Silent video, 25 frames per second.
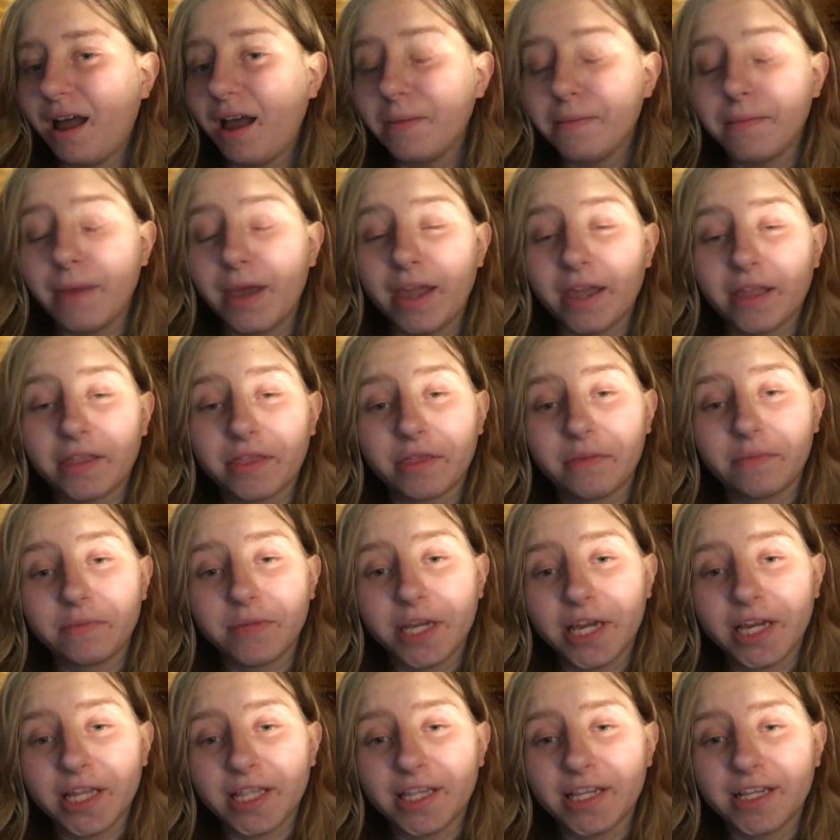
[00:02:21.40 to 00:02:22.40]
make them
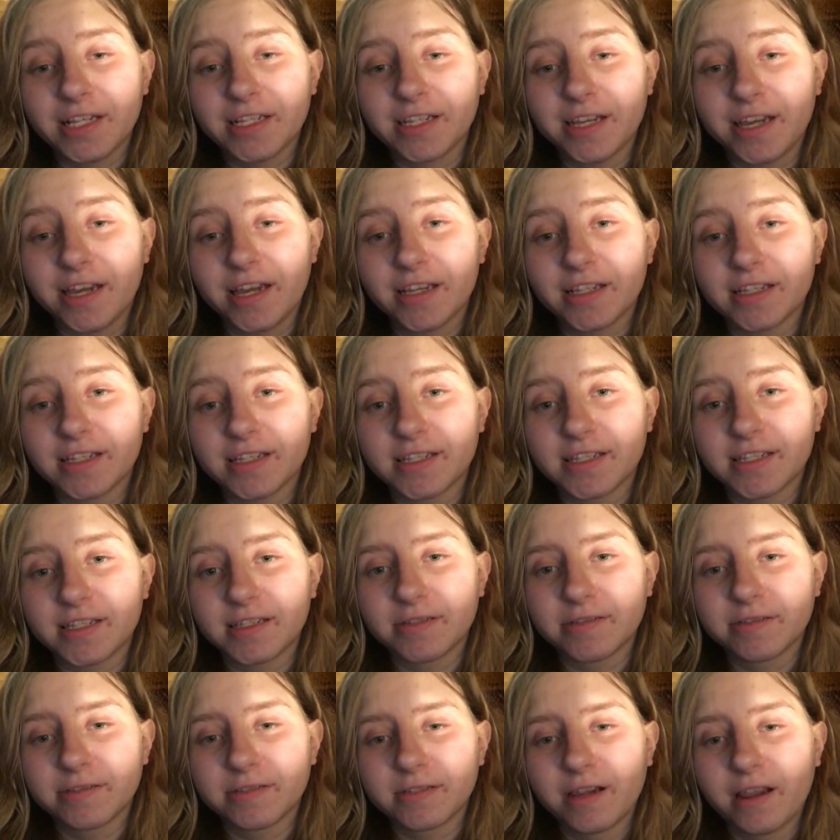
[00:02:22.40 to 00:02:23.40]
take these tests.
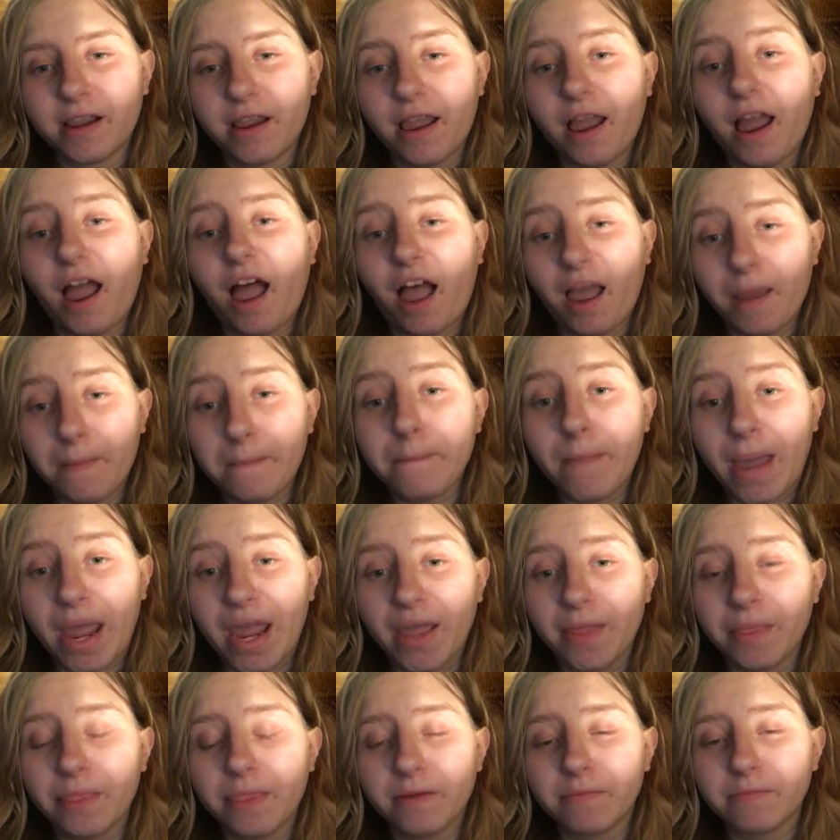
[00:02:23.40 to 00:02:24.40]
I
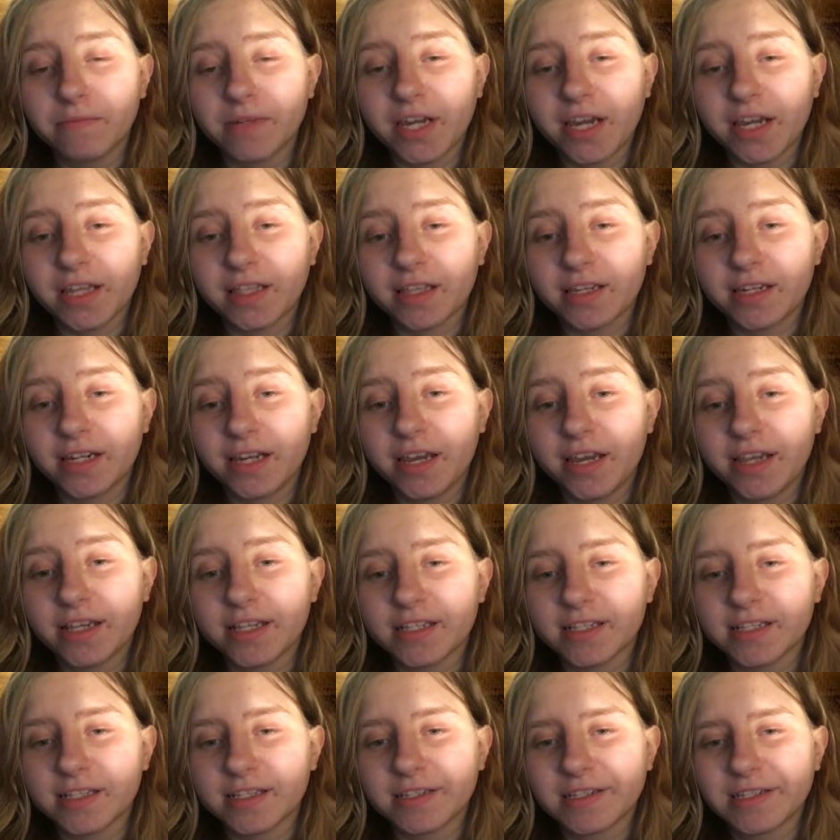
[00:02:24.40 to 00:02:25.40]
made them take the
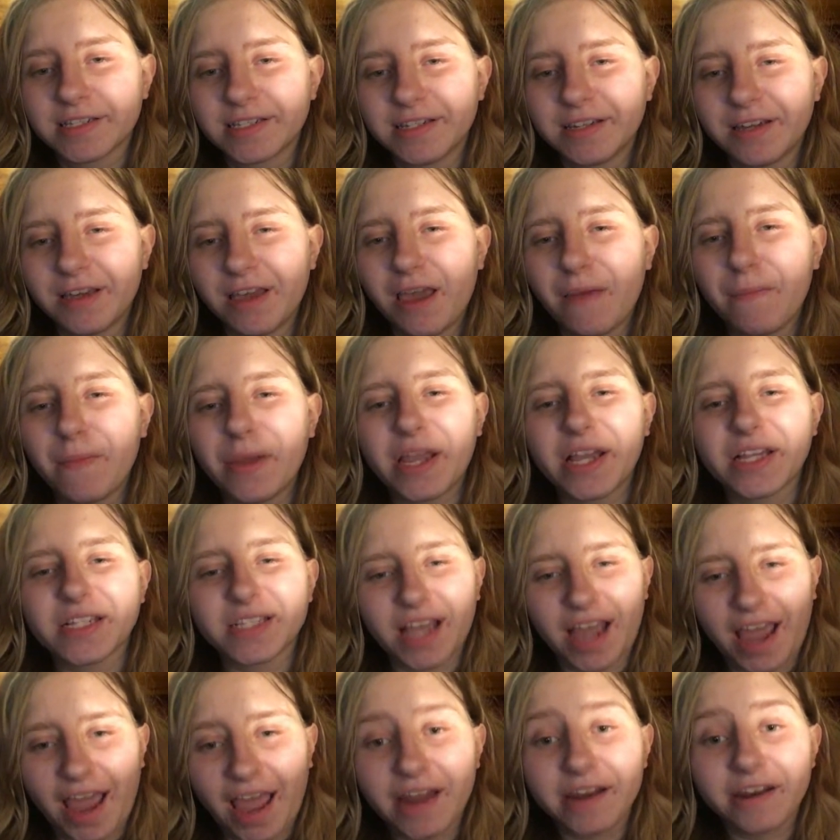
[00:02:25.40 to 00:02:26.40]
tests
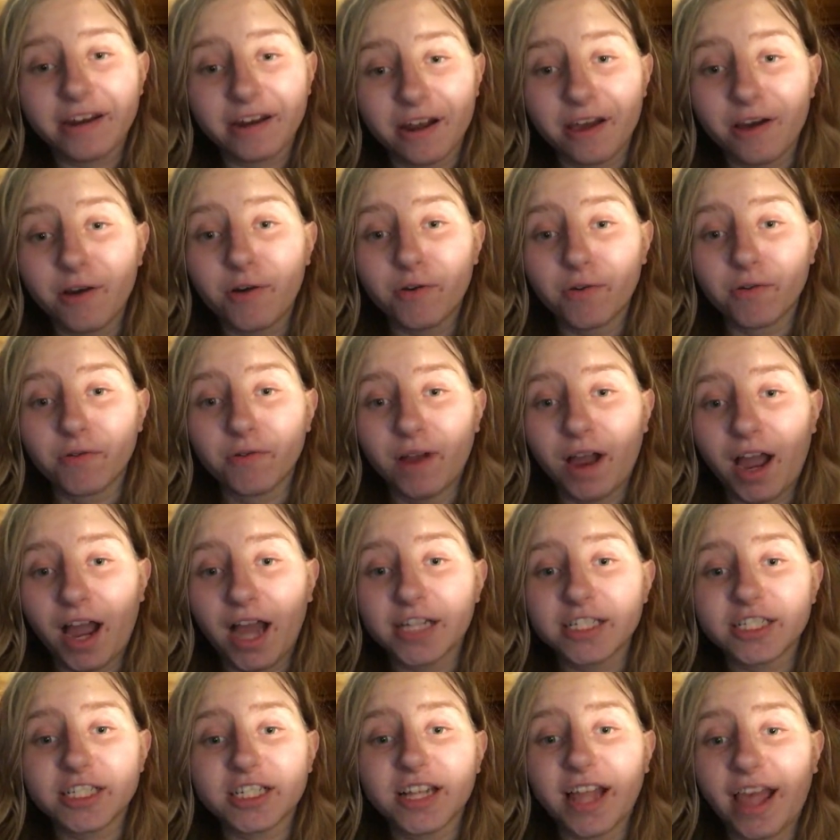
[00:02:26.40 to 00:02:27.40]
because I had to know.
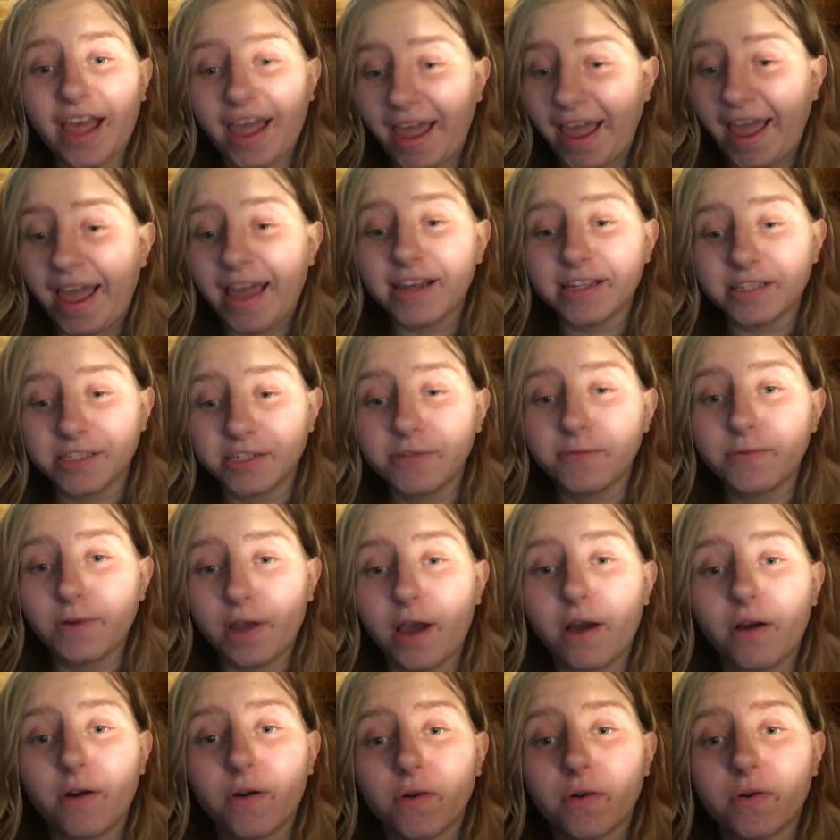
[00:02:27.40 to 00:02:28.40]
I just had to
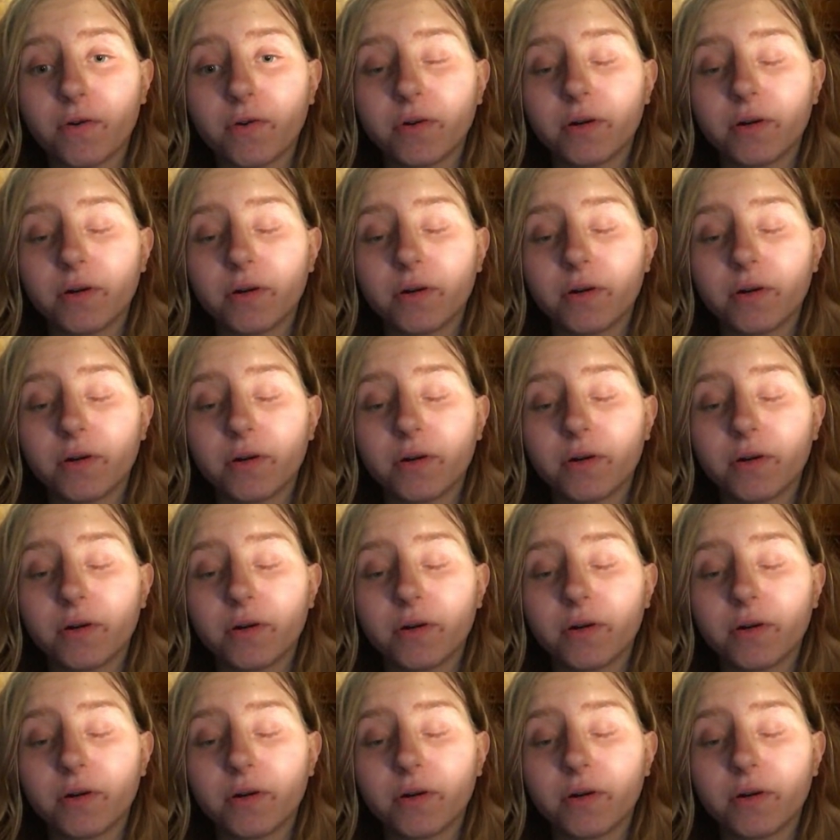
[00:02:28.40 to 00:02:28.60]
know.